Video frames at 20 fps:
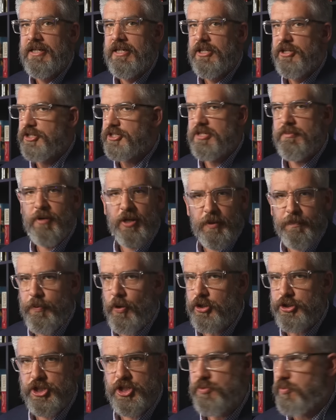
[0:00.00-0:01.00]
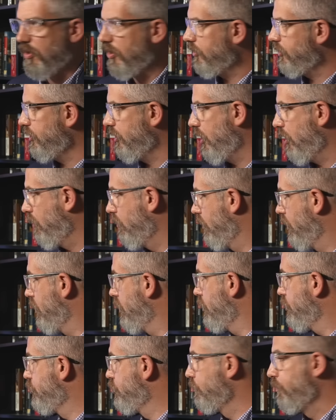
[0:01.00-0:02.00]
There's some other punches where,
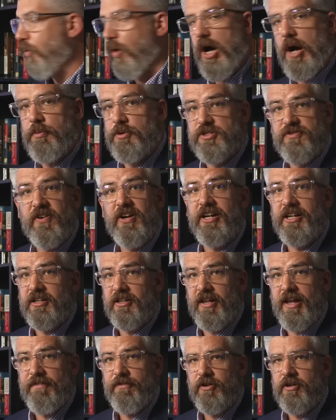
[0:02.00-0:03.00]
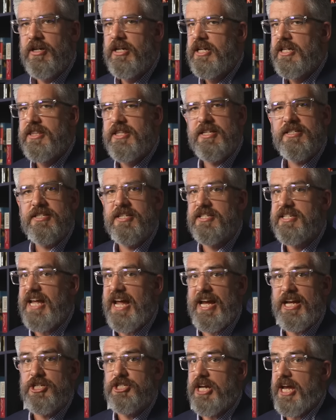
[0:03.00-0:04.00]
Dubois was very clever. This is
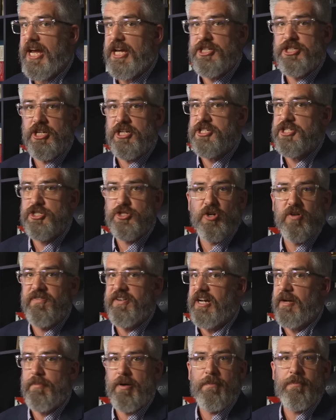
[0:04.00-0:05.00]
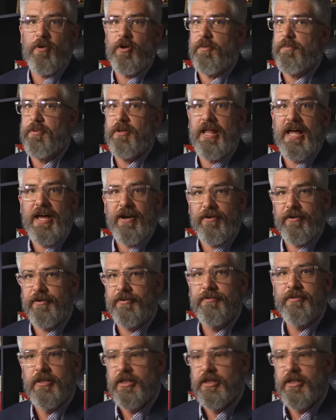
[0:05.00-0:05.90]
AJ just serving him up on a platter.